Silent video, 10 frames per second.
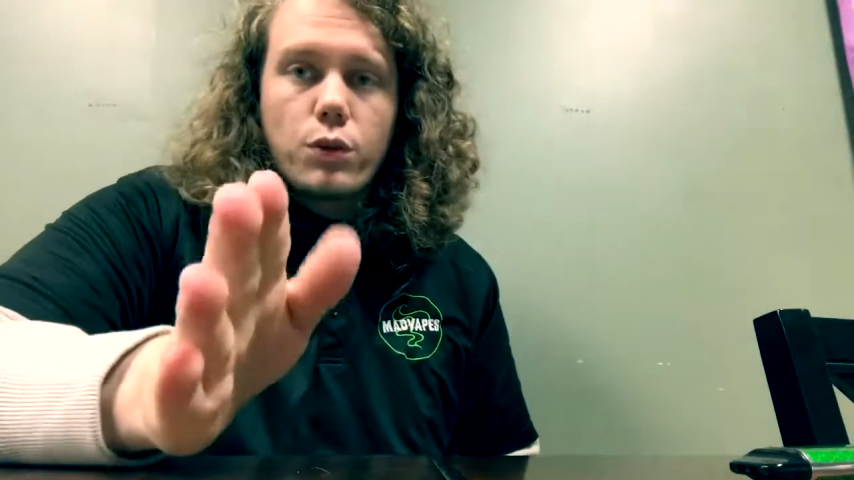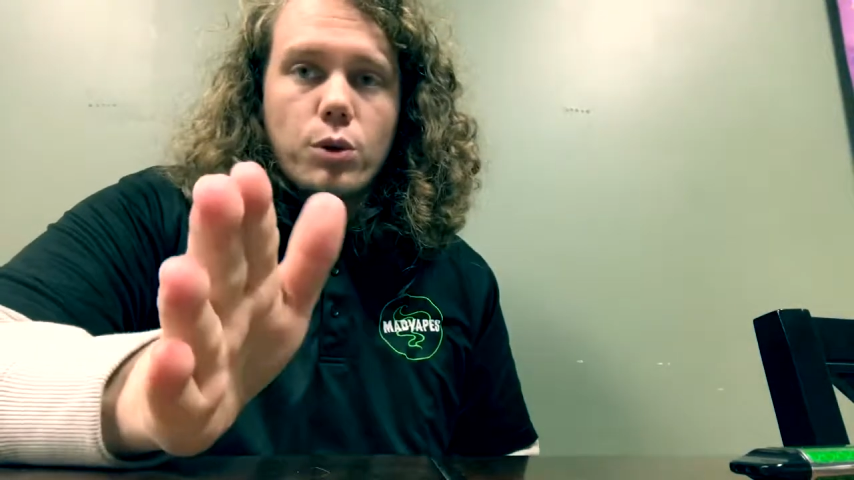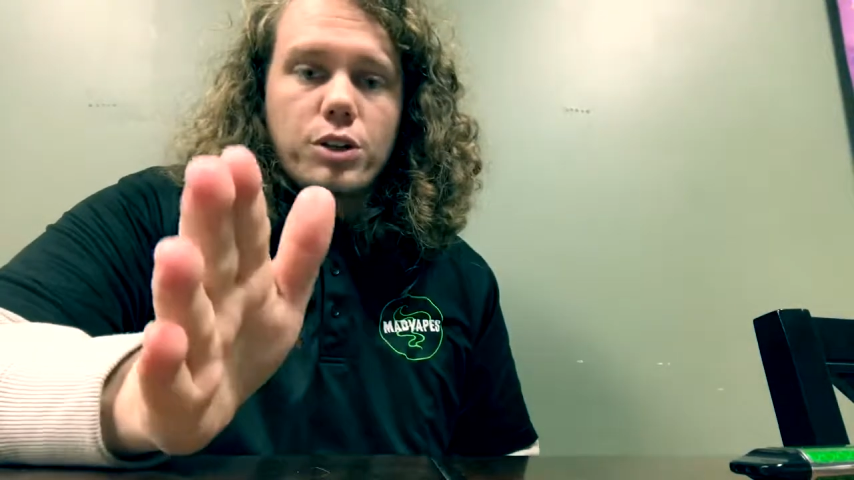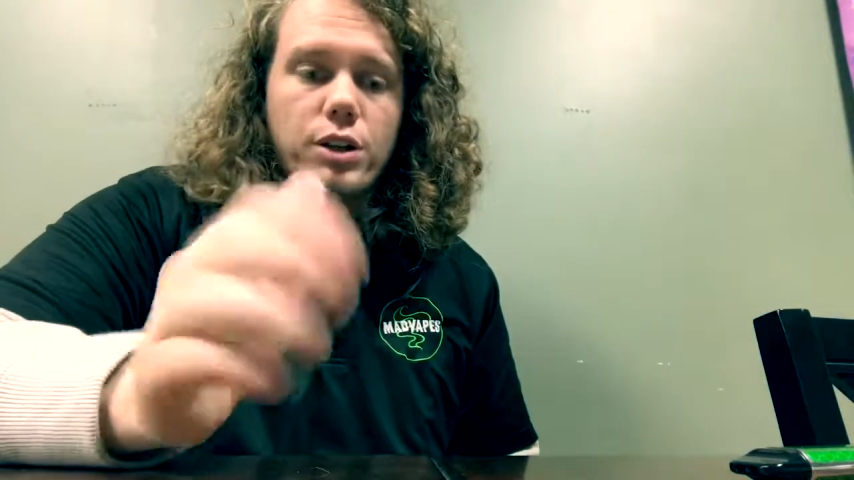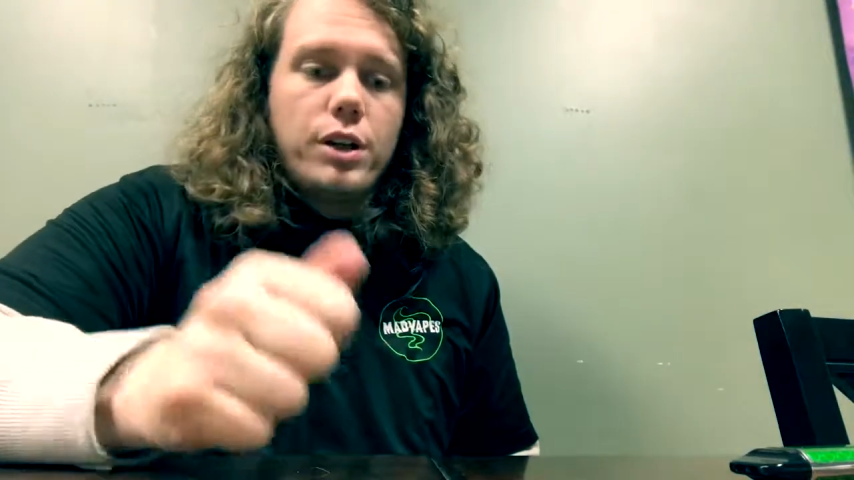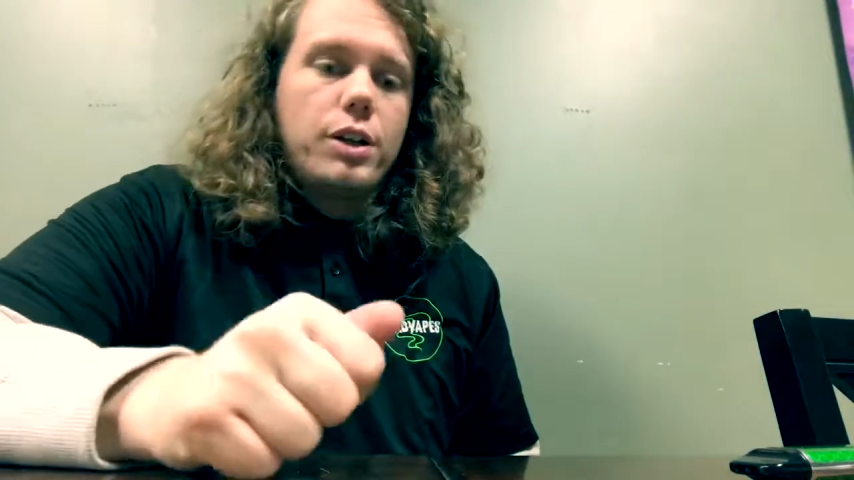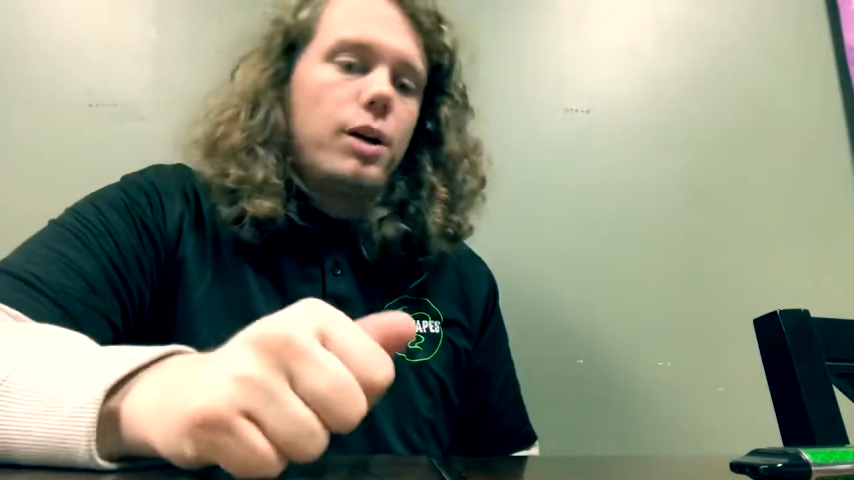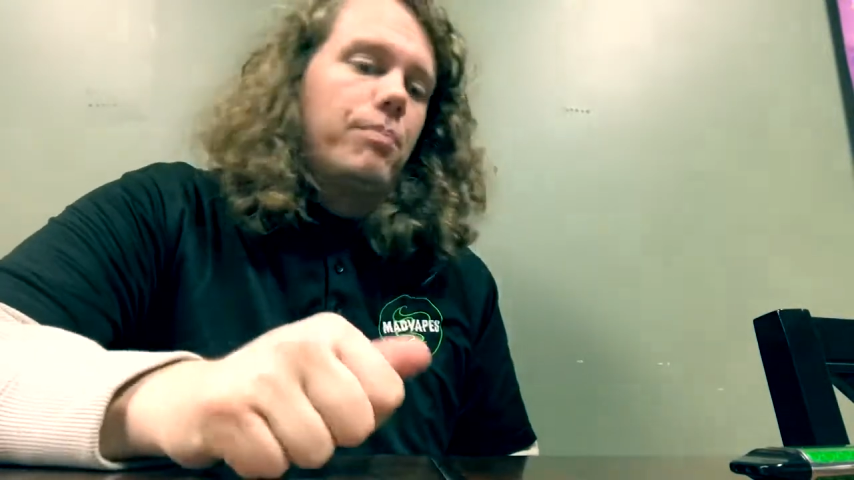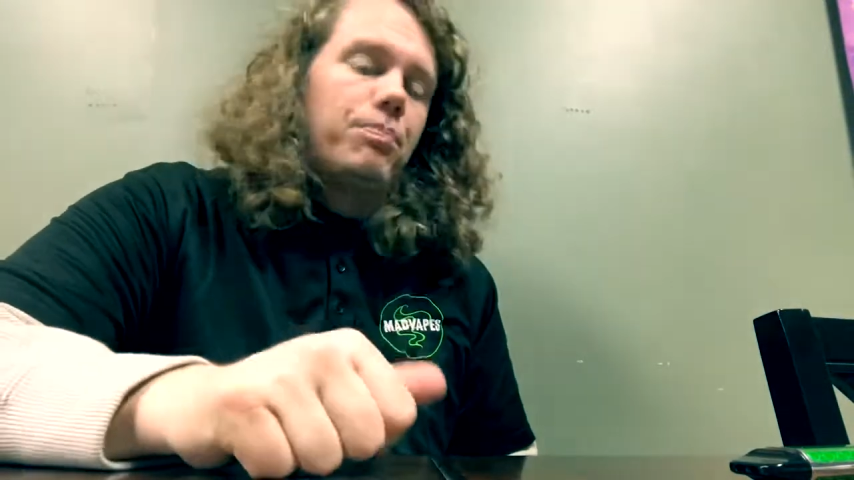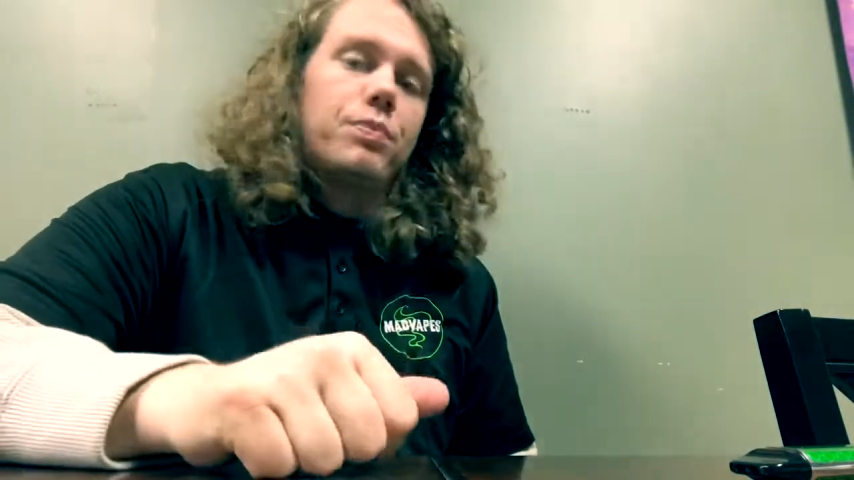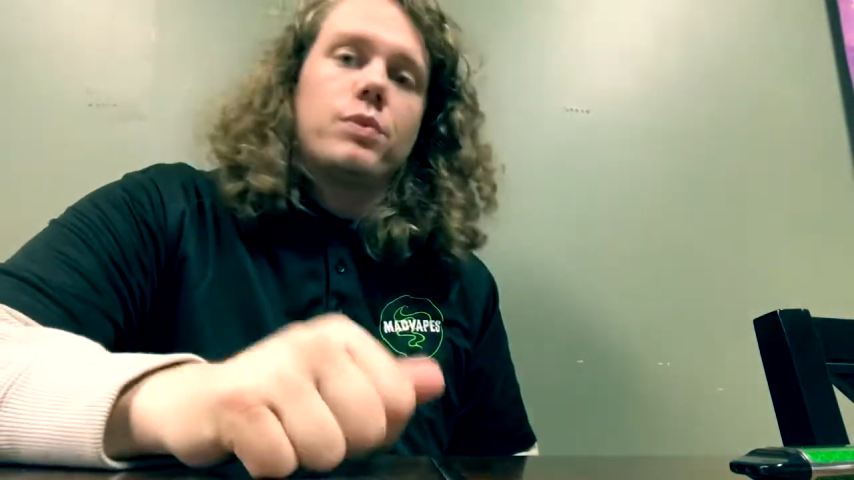are $14.99.